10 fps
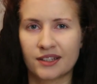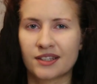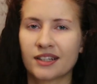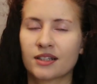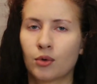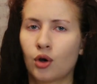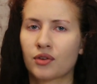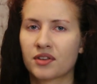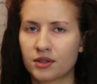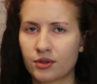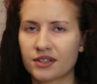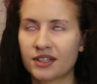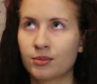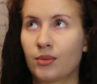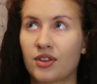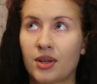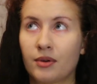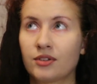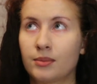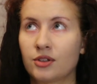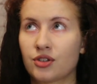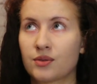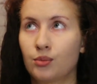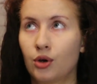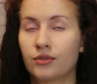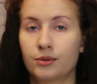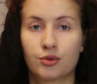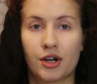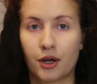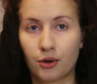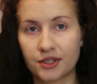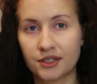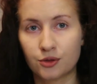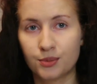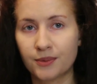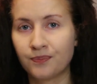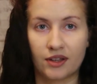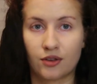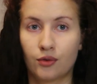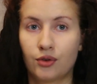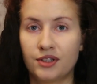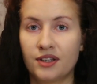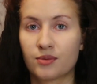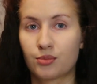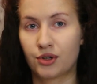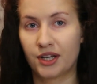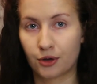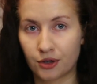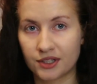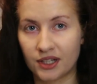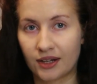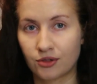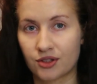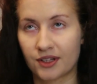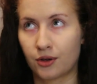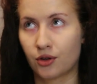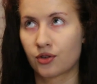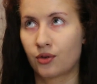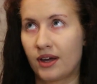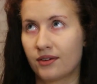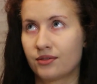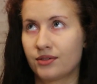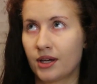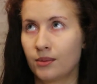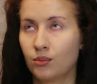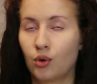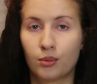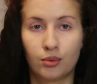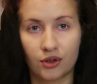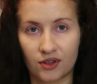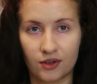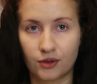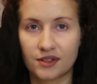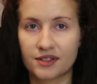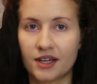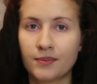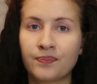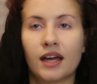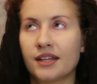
I take them all seriously, but some of them are just more of a priority to me. And so for these priority languages, I also have more books, so to say.